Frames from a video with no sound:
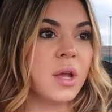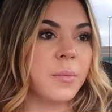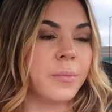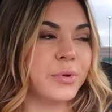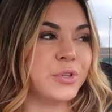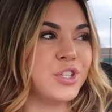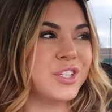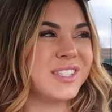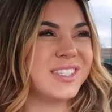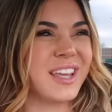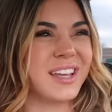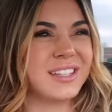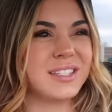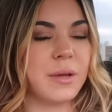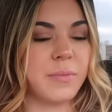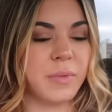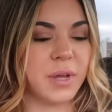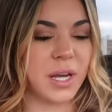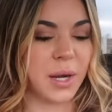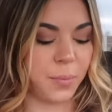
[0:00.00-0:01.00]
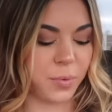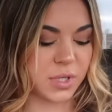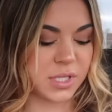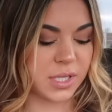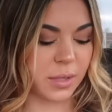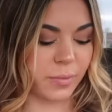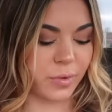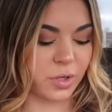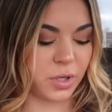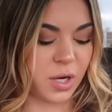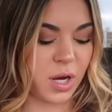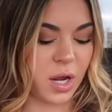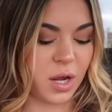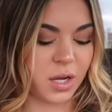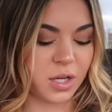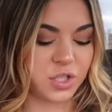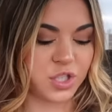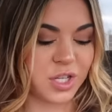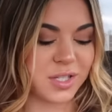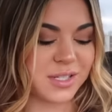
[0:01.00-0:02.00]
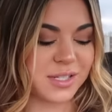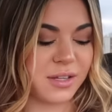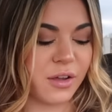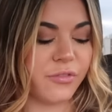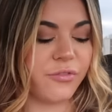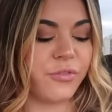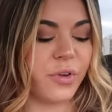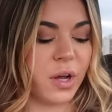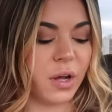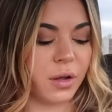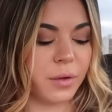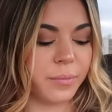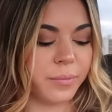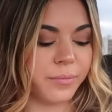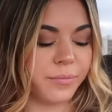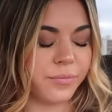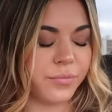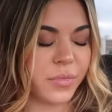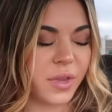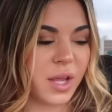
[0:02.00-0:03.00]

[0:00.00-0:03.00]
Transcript: But just like to meet up with someone just to film,